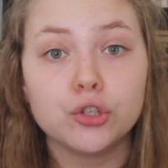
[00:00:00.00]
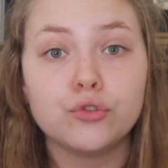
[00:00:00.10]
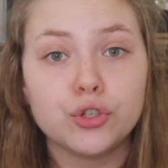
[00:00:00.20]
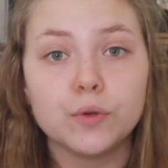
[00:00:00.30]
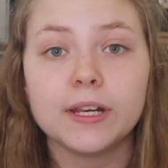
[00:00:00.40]
you
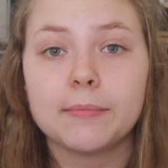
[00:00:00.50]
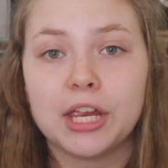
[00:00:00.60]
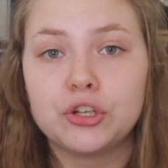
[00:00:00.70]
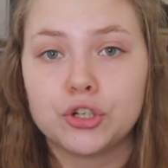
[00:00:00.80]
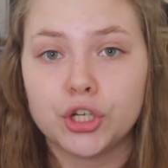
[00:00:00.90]
do need to
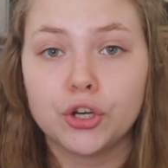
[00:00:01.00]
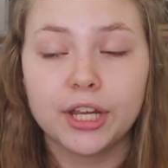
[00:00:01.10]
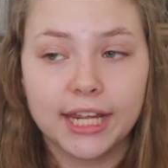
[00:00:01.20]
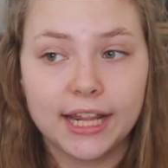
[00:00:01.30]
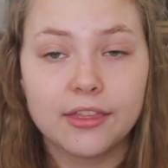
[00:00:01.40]
make sure
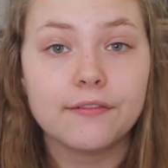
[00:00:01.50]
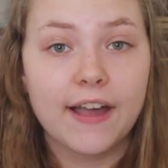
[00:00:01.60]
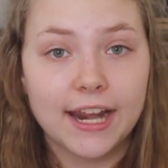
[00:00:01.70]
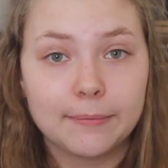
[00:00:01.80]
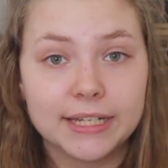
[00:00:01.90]
you're getting the
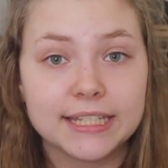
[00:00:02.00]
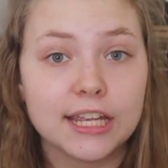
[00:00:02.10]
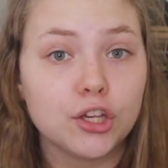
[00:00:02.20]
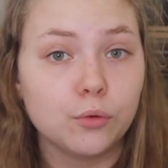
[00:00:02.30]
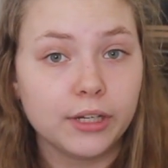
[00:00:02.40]
vitamins
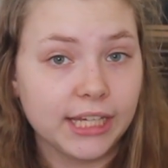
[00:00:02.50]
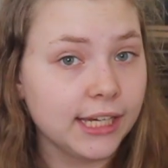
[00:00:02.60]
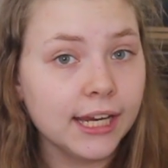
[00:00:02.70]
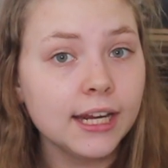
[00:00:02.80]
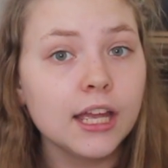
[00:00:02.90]
that you
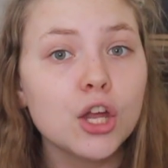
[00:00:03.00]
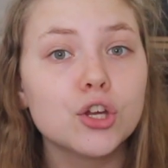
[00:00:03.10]
need